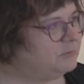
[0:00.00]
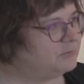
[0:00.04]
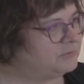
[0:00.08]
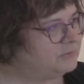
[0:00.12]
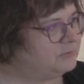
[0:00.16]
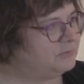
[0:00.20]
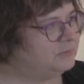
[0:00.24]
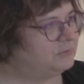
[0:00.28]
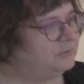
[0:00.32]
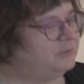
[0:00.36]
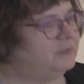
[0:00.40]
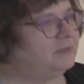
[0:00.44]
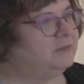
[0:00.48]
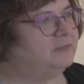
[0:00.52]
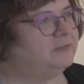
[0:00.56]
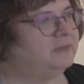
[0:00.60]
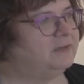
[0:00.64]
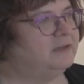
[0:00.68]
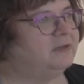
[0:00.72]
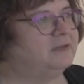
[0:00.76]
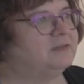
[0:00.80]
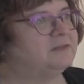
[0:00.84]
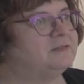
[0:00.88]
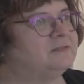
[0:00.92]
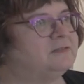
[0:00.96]
was doing
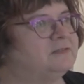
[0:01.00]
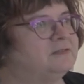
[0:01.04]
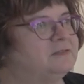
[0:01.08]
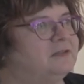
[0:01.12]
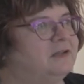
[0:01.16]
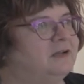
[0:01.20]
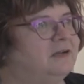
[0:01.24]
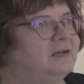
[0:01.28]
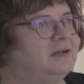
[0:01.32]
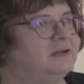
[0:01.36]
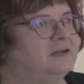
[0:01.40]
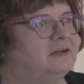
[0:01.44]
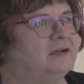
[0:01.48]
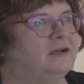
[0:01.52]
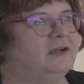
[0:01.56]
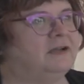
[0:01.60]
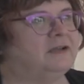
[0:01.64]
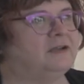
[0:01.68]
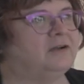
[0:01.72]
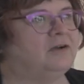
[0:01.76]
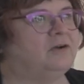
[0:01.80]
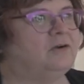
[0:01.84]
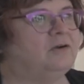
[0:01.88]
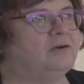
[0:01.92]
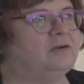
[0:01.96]
this, I
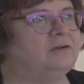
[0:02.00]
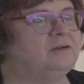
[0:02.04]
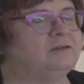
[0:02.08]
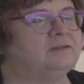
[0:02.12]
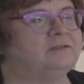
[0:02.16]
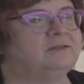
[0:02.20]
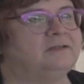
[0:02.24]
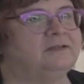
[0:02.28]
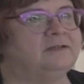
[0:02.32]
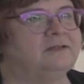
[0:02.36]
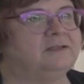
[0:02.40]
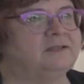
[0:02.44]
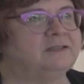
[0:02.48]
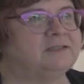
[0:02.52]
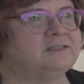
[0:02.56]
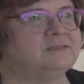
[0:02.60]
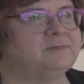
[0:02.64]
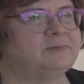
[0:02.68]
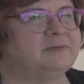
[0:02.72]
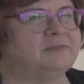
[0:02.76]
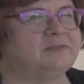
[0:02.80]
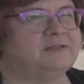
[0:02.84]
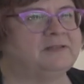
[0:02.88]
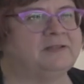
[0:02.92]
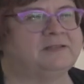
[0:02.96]
called
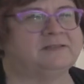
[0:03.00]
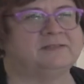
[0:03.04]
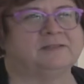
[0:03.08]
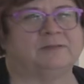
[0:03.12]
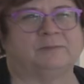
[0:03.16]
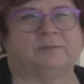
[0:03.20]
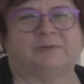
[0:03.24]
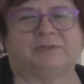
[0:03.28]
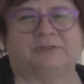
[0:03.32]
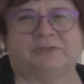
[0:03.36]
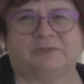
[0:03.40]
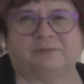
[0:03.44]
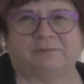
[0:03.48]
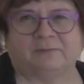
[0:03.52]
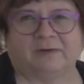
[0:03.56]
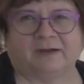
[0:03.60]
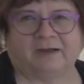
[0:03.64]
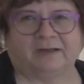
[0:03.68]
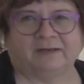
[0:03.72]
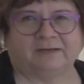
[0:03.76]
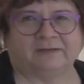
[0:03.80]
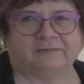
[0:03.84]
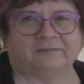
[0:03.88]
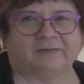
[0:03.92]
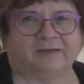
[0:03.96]
Elizabeth and I said, would you
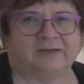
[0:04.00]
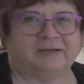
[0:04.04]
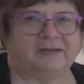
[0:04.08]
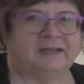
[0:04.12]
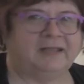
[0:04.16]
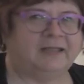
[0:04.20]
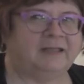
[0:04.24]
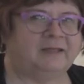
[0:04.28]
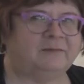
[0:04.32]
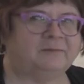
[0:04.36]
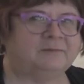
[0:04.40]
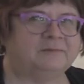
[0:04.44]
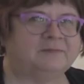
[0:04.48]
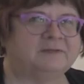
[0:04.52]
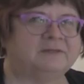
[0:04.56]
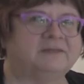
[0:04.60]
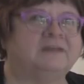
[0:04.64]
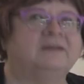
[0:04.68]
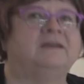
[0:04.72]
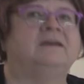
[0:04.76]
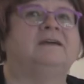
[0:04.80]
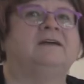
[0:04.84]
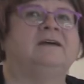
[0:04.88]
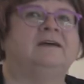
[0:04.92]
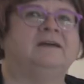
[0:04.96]
mind if I named
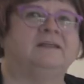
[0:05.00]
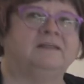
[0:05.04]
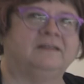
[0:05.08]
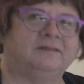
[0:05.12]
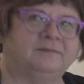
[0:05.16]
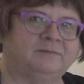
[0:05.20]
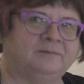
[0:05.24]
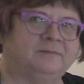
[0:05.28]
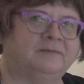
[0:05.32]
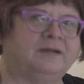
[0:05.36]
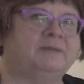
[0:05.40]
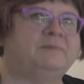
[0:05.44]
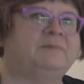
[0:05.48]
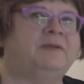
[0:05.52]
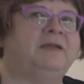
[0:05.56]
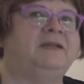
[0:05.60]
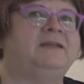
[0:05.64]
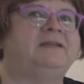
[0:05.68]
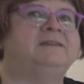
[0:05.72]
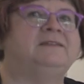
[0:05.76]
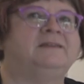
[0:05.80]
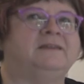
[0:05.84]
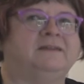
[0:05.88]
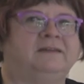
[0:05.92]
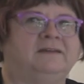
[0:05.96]
my
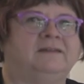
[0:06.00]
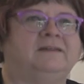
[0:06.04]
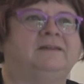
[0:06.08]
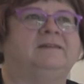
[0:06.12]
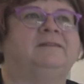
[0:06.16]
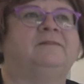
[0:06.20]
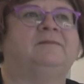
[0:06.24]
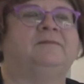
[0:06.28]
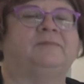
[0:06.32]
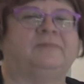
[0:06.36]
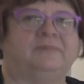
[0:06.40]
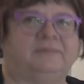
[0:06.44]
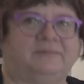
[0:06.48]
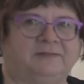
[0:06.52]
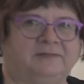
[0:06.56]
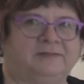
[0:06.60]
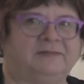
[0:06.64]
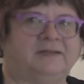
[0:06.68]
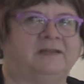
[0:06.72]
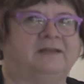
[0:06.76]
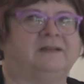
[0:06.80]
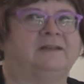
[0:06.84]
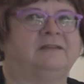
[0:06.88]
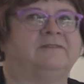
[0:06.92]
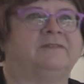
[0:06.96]
painting the
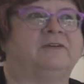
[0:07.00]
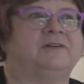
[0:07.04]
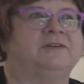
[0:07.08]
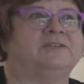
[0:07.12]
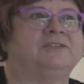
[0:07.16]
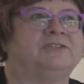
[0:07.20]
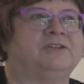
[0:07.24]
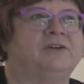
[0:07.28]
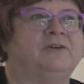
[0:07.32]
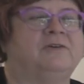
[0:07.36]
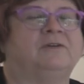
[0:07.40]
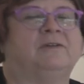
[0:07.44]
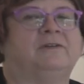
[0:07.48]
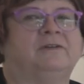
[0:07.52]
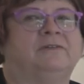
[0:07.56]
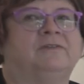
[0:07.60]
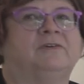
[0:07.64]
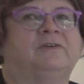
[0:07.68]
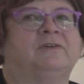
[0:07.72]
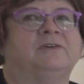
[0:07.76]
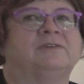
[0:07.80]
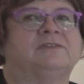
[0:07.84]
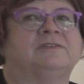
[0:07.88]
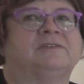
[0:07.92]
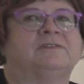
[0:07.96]
title of our show? And of
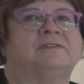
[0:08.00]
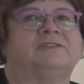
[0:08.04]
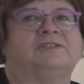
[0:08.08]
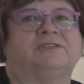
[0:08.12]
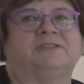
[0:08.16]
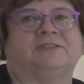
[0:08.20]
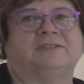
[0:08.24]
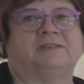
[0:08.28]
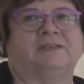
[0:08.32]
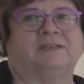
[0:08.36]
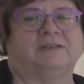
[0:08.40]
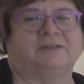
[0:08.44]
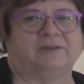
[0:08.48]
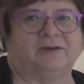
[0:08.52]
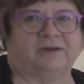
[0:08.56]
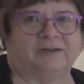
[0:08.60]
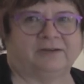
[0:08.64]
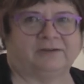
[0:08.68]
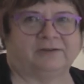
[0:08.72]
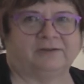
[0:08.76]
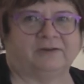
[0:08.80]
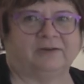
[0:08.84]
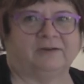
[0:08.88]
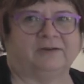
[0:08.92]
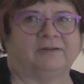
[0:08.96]
course she said, not
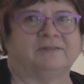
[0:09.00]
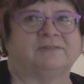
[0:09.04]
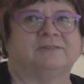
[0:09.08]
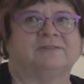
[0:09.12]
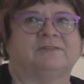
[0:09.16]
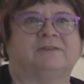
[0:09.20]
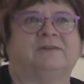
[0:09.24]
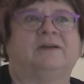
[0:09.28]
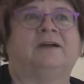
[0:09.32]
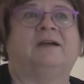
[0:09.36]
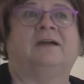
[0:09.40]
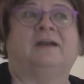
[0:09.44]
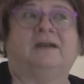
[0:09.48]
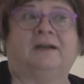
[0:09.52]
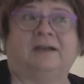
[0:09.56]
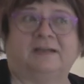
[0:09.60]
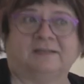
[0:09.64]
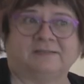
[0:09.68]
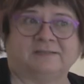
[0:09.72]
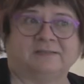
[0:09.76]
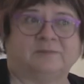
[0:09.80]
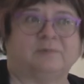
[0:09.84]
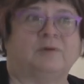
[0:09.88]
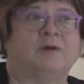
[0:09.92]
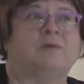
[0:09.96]
at all. So I
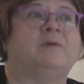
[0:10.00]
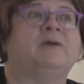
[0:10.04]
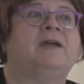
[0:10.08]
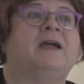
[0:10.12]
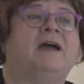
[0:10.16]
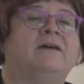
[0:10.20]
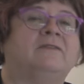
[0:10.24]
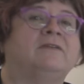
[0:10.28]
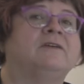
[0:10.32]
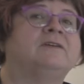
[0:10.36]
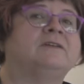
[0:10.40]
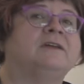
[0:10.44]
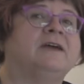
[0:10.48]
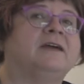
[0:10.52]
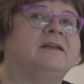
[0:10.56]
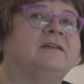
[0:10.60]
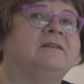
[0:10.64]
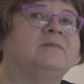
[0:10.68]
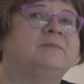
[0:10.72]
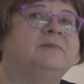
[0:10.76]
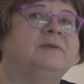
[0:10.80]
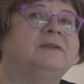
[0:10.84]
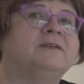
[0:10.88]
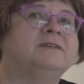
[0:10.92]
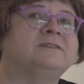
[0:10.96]
said, well, we have our
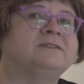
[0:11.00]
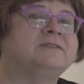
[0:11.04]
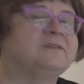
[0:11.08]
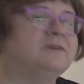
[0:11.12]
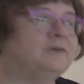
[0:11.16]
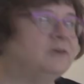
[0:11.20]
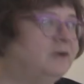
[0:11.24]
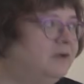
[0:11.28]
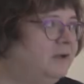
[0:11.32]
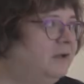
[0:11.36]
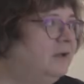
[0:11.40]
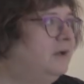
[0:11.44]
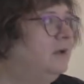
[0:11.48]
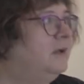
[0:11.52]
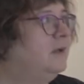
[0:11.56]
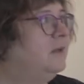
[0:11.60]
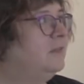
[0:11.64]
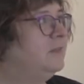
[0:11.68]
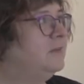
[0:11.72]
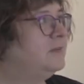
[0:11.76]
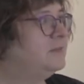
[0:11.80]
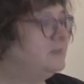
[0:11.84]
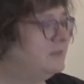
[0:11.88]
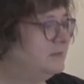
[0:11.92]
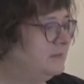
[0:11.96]
title piece, so
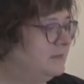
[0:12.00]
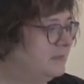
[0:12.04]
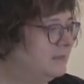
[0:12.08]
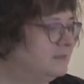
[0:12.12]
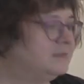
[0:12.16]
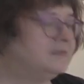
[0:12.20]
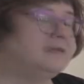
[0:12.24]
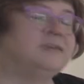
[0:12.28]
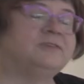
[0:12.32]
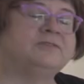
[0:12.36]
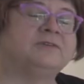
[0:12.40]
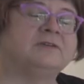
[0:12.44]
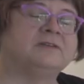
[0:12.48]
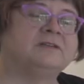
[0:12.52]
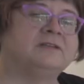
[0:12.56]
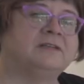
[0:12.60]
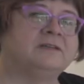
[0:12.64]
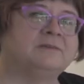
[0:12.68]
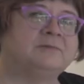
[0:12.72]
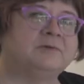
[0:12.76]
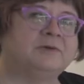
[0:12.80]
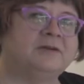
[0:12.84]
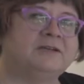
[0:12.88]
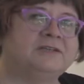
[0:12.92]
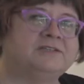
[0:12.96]
this is Eccentric
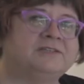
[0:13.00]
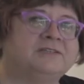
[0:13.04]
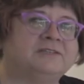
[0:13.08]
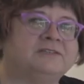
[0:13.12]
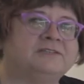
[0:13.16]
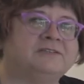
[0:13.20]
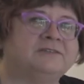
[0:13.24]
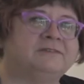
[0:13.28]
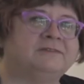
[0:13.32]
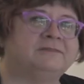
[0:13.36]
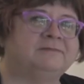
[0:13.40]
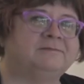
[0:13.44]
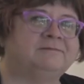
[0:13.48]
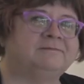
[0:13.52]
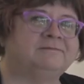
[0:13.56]
Deliberations.